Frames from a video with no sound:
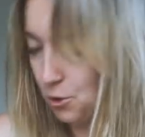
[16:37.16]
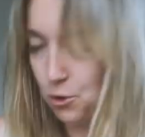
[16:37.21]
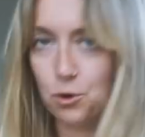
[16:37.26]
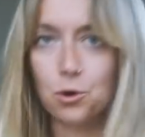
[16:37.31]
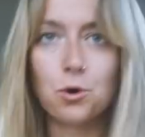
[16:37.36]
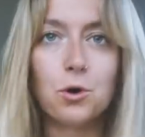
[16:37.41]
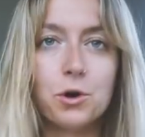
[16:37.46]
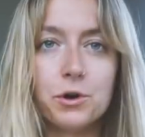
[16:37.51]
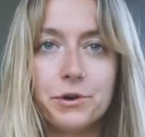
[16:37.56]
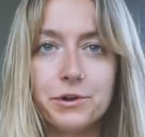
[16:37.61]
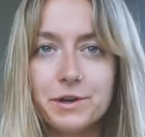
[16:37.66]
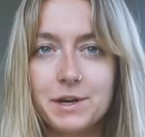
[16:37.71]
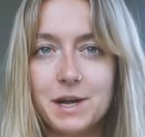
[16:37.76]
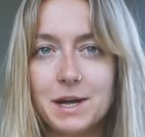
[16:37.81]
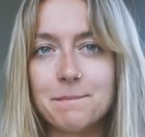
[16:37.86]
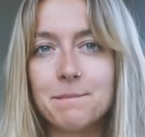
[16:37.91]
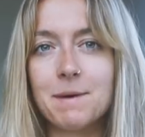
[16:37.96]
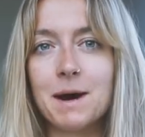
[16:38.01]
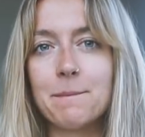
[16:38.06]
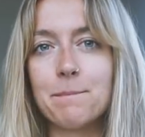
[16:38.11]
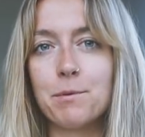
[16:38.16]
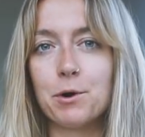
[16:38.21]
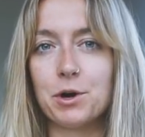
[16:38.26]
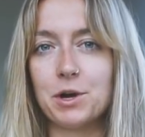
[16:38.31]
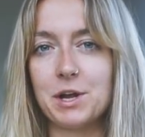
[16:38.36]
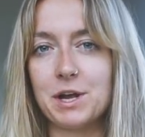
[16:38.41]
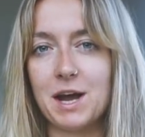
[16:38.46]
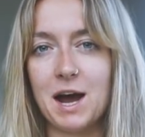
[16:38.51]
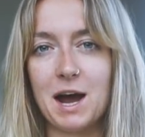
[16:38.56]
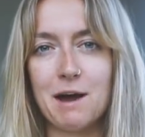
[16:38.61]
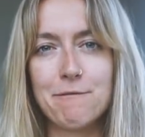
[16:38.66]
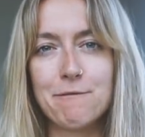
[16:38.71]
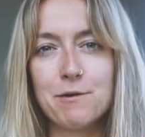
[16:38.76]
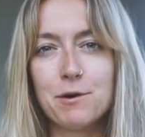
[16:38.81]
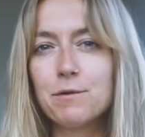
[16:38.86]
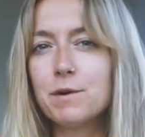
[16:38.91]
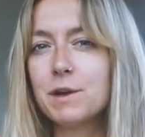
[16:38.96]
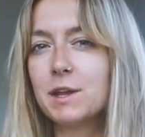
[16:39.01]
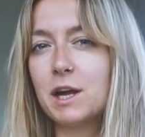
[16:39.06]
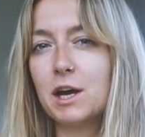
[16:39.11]
good in my body. I
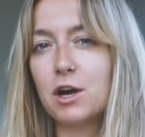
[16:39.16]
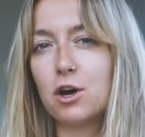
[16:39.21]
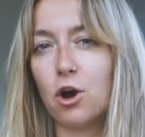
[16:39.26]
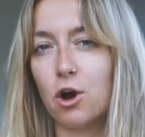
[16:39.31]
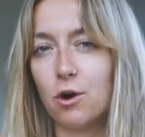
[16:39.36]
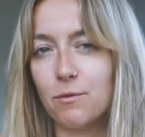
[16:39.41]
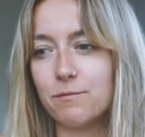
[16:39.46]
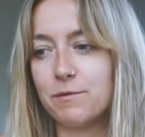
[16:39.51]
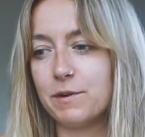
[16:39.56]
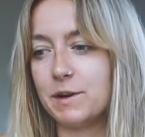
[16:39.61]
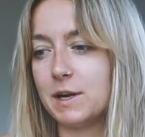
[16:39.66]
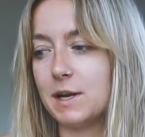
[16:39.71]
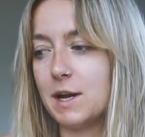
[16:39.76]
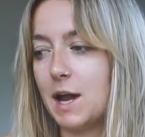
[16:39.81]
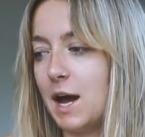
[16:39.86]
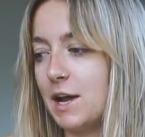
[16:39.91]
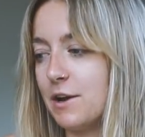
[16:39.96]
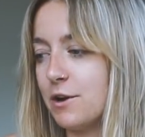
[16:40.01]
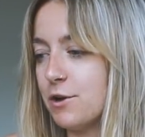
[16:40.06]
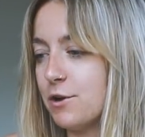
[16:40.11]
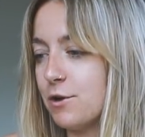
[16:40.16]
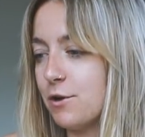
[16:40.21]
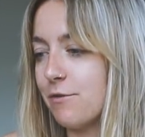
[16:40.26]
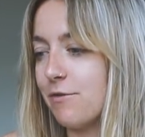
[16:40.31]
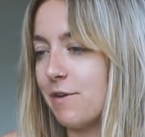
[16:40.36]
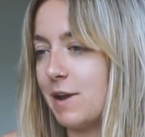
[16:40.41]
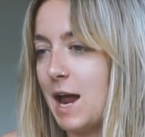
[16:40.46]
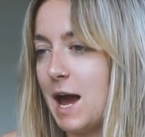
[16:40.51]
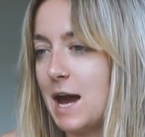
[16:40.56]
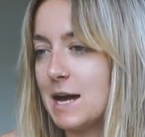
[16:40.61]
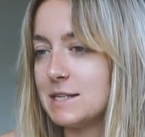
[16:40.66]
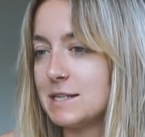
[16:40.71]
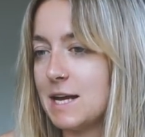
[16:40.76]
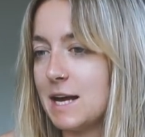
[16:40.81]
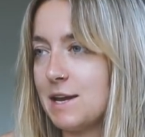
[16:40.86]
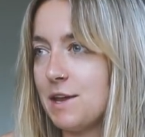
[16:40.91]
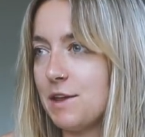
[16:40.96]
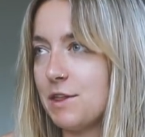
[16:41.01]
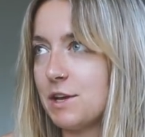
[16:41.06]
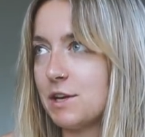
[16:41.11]
feel really confident. I don't know if it has
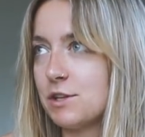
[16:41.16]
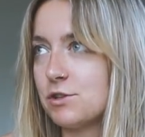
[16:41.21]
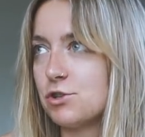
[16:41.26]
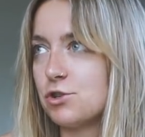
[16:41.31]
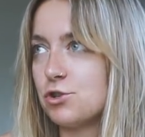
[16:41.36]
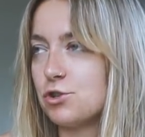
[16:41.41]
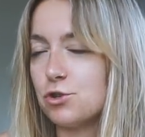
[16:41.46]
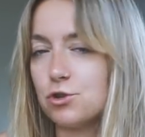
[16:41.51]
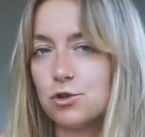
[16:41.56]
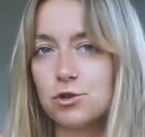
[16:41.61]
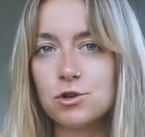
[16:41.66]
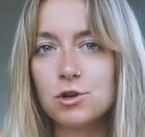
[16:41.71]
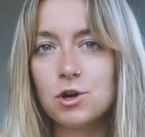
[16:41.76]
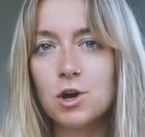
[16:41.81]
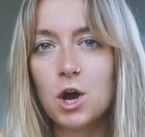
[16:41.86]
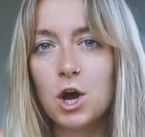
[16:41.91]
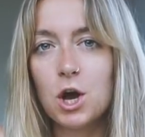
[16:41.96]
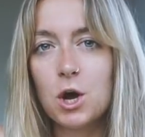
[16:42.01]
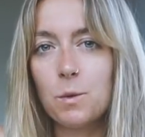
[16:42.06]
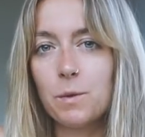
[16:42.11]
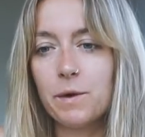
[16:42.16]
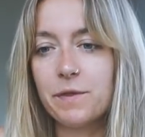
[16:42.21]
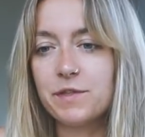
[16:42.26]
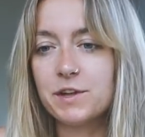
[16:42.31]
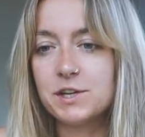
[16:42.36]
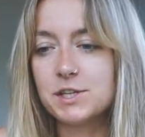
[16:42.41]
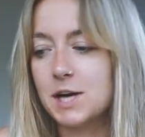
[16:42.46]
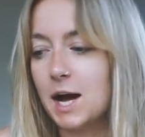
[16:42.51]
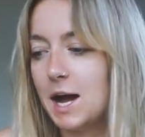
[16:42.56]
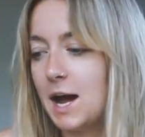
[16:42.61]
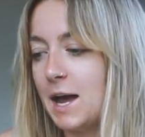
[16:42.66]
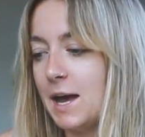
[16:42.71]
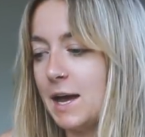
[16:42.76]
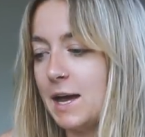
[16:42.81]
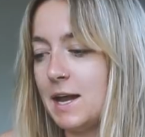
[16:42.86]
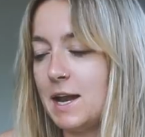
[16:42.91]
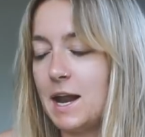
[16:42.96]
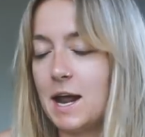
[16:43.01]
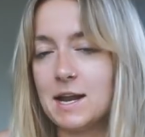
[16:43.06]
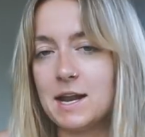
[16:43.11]
anything to do with the
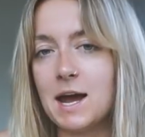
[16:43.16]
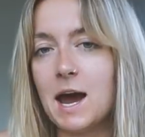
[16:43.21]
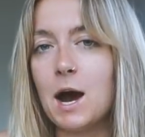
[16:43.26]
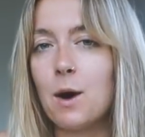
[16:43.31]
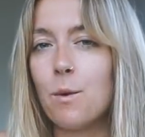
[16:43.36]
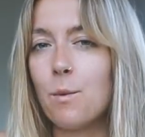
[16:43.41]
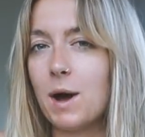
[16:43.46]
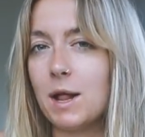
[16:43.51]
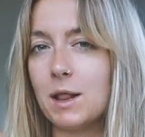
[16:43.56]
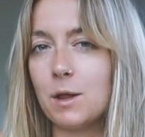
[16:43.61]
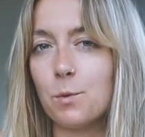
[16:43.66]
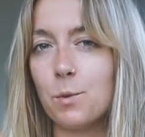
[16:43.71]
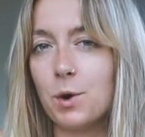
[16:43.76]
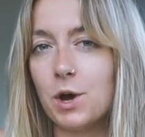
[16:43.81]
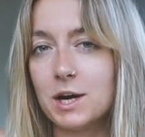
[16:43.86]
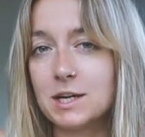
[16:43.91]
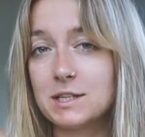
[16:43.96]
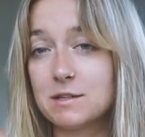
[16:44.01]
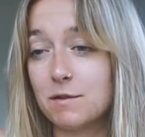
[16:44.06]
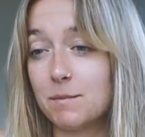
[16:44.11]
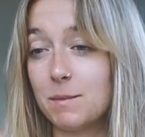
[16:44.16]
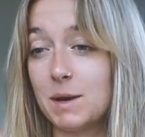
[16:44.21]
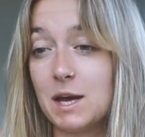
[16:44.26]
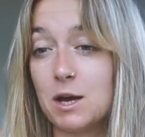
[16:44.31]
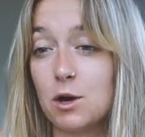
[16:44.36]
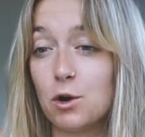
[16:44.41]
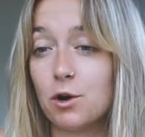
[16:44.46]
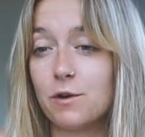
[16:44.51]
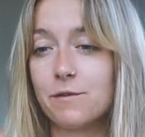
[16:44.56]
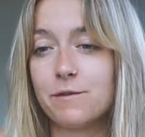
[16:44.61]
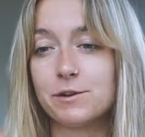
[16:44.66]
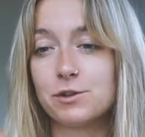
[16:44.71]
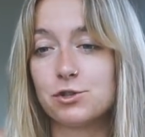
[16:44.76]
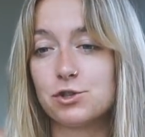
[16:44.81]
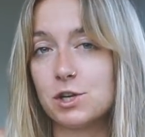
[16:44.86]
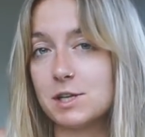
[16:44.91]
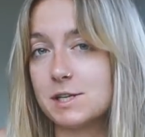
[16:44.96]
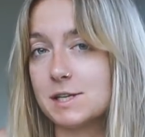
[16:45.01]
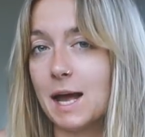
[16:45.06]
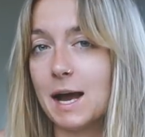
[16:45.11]
diet and how well it works for me or if it's
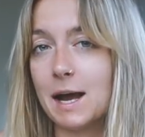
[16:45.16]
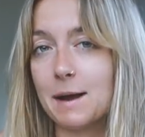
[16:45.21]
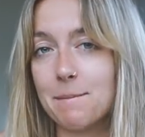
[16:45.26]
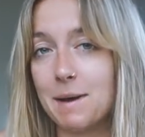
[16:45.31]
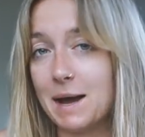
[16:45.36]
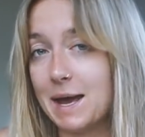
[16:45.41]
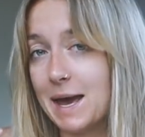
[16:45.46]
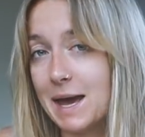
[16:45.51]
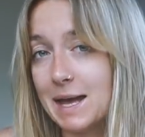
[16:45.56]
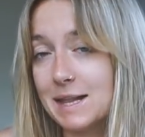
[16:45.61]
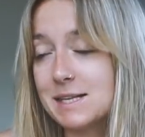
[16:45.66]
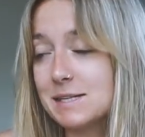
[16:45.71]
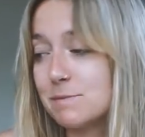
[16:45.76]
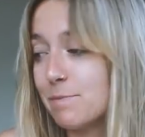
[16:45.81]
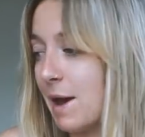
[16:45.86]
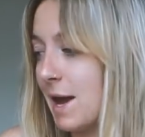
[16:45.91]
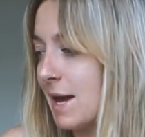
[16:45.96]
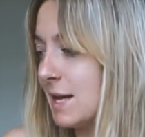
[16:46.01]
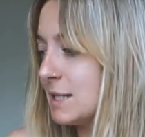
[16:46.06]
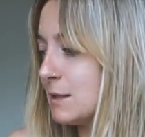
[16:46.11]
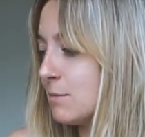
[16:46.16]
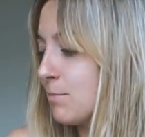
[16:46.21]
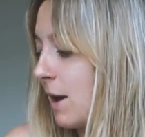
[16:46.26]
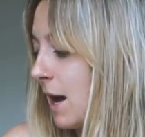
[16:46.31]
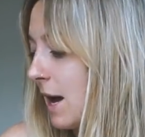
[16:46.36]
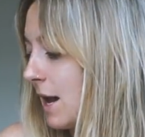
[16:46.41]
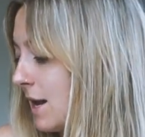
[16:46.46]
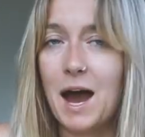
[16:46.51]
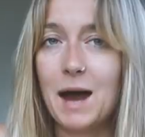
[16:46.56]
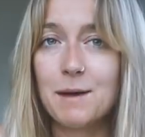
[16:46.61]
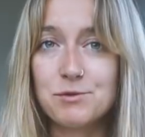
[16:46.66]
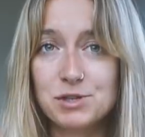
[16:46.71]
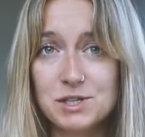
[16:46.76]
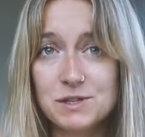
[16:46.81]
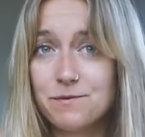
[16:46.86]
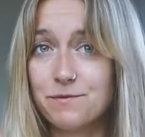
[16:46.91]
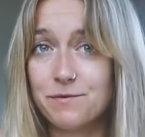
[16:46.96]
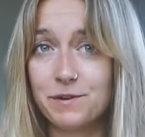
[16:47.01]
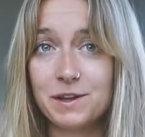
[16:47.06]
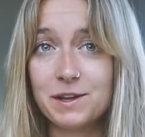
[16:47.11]
just like my headspace, but I'm
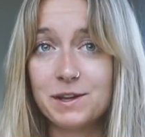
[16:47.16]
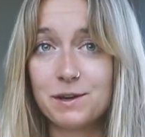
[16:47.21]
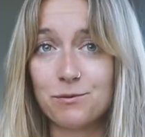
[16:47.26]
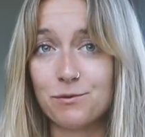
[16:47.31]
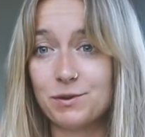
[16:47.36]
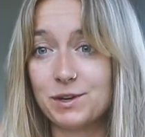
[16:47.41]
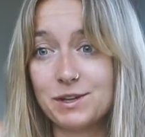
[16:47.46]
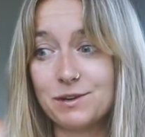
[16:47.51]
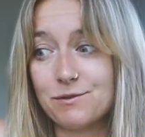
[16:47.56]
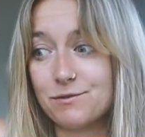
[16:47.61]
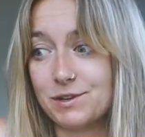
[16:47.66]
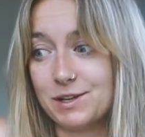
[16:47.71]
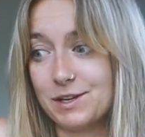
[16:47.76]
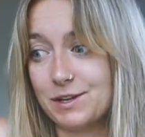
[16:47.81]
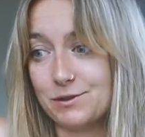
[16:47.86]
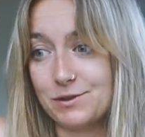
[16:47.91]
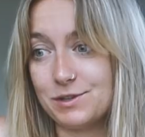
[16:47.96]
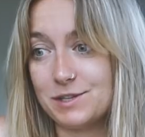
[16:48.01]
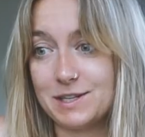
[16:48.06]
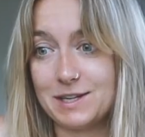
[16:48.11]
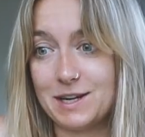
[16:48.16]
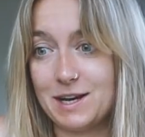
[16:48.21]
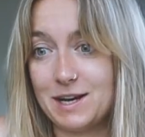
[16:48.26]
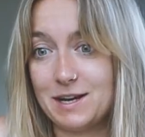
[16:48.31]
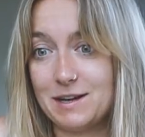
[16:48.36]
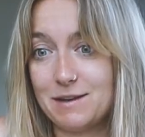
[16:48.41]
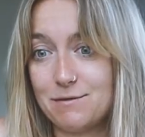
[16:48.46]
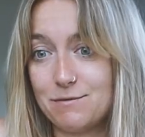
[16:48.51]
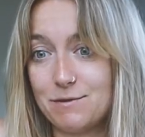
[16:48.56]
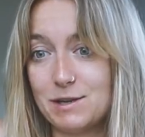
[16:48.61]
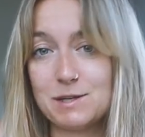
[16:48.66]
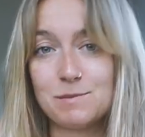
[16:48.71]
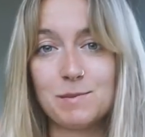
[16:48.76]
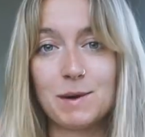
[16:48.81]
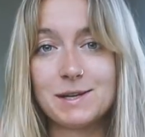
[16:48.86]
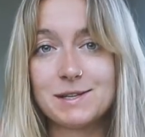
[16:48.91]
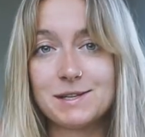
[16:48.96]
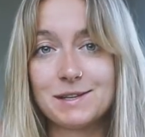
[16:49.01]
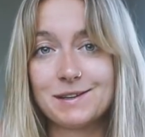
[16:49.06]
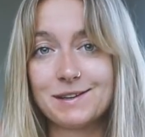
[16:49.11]
just feeling really, really good today is
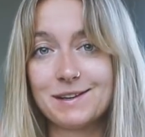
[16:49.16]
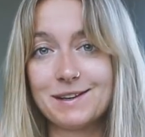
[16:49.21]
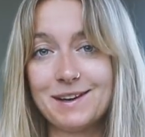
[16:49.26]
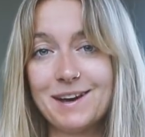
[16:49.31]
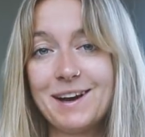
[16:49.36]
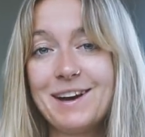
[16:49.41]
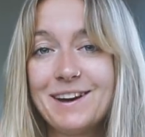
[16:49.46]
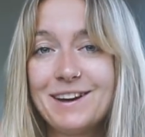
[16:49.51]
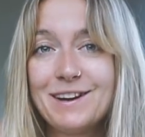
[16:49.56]
basically